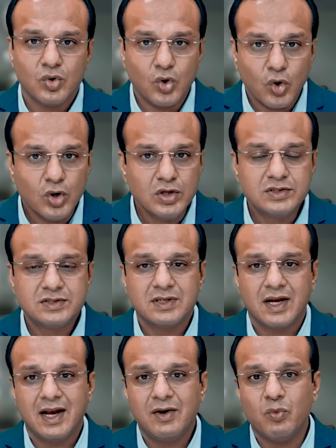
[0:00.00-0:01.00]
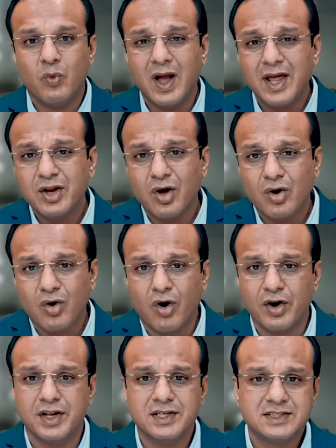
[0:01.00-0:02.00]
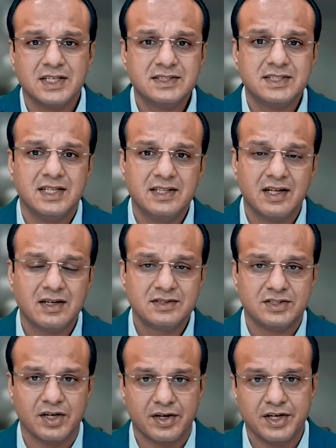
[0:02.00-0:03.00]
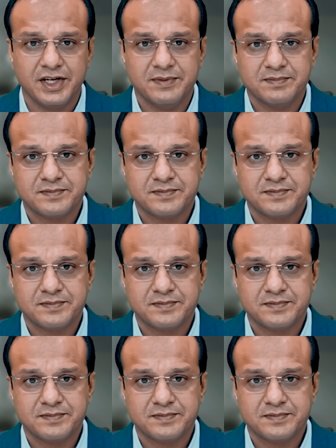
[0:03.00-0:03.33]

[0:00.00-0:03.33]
goals, and where your audience is in the journey.